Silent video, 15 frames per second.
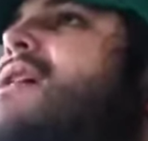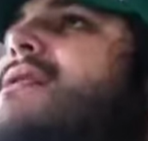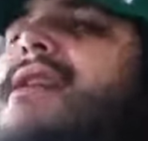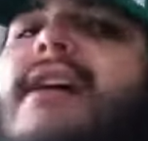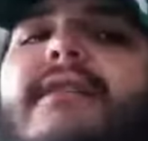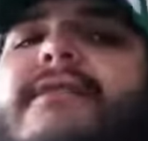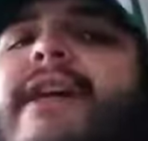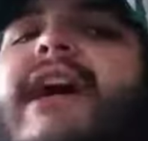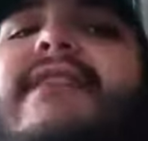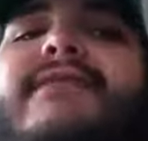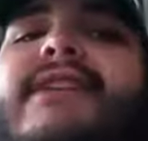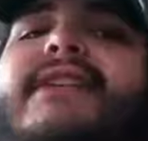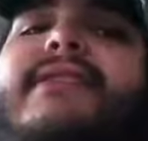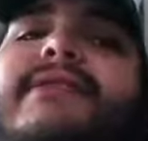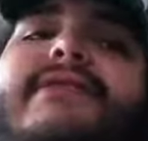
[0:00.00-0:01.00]
Like 5
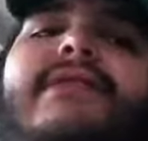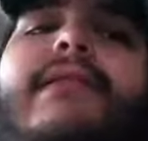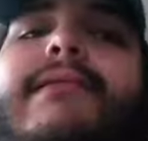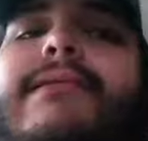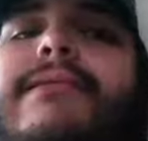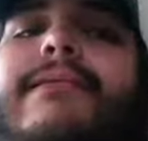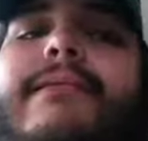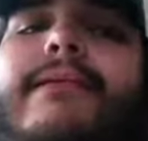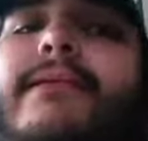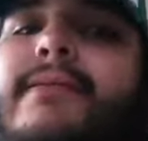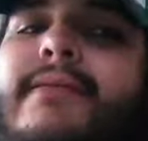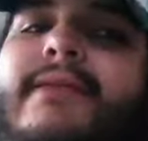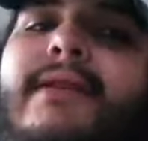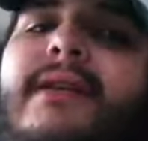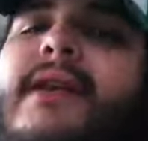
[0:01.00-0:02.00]
seconds.
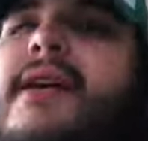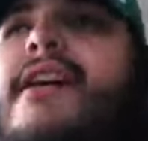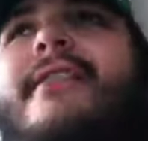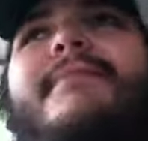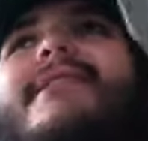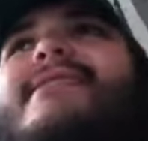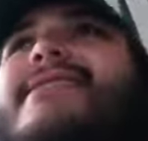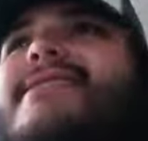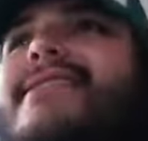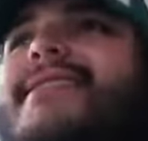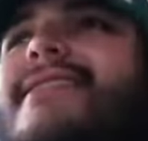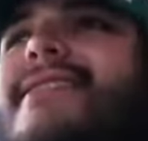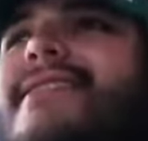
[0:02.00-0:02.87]
But